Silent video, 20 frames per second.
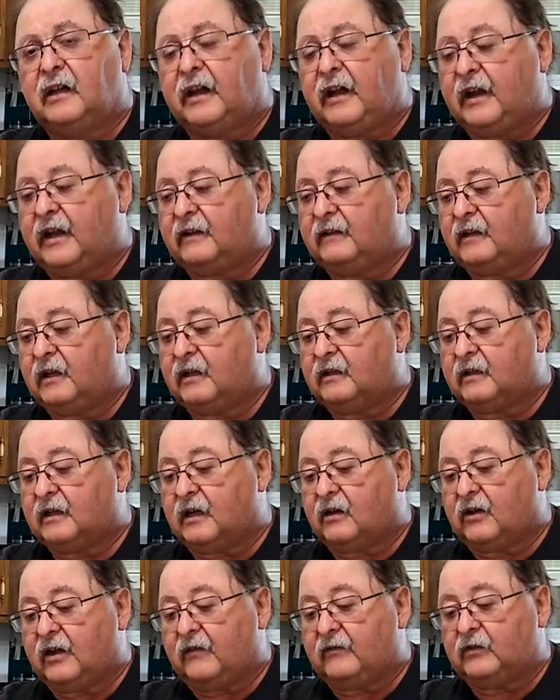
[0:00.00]
And then
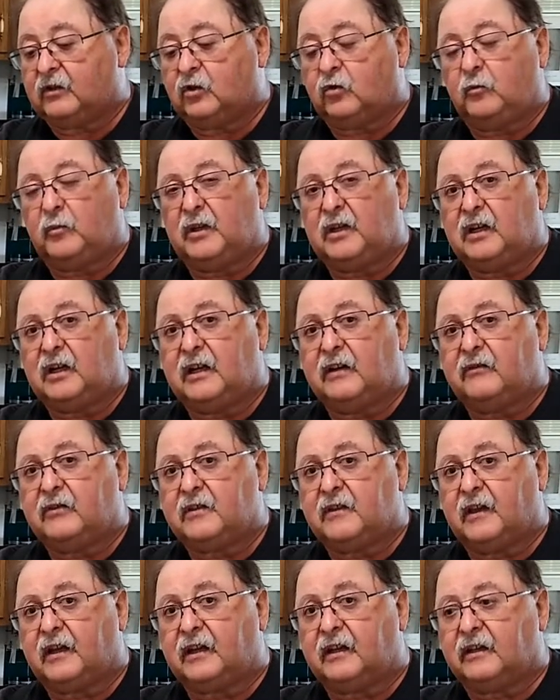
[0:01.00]
I'll have a little bit of
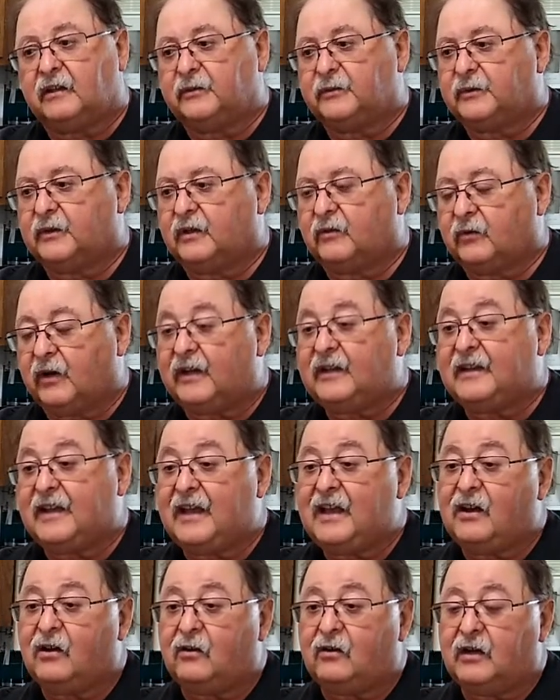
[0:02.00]
everything, because right
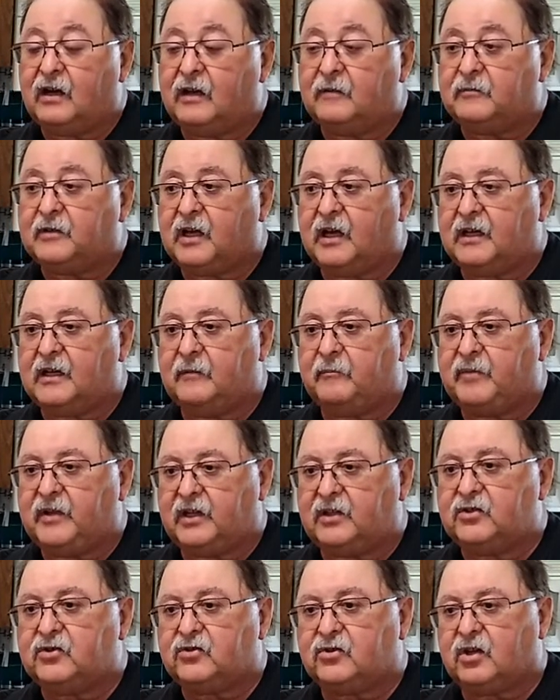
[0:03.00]
now I'm kind of
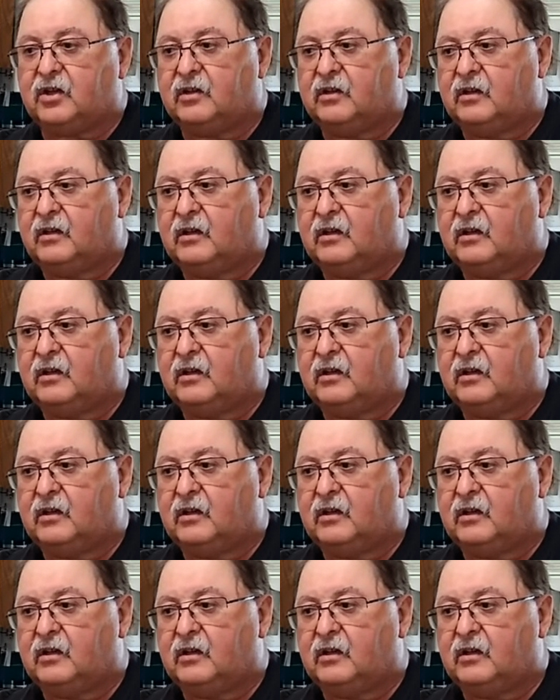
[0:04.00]
pinched